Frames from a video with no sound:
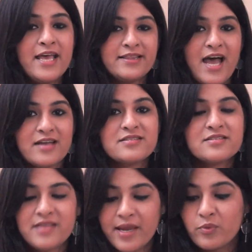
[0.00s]
that is
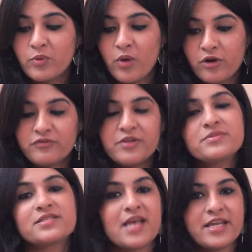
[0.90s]
the time when one of them
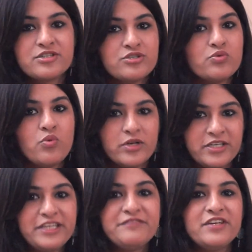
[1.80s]
decides to
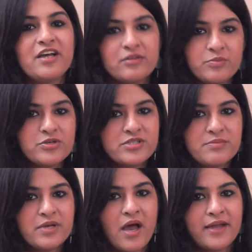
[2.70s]
leave the other
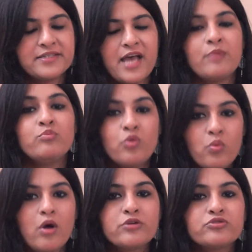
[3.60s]
person behind and
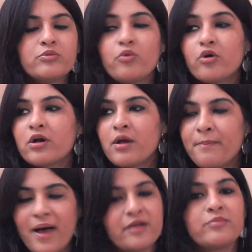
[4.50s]
move on to a more
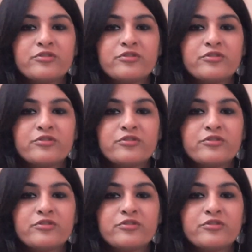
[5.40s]
compatible